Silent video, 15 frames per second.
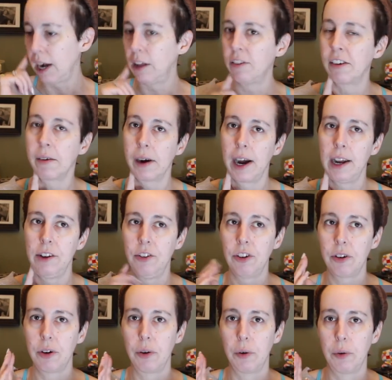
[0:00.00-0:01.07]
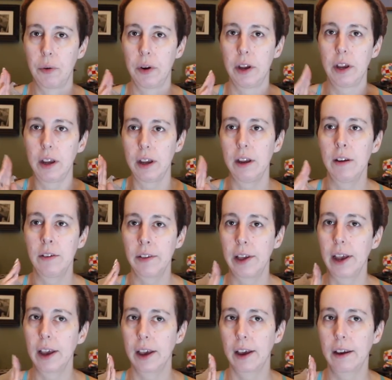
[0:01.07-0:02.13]
And so I do, you know,
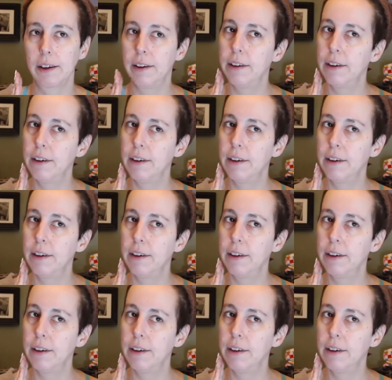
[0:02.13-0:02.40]
like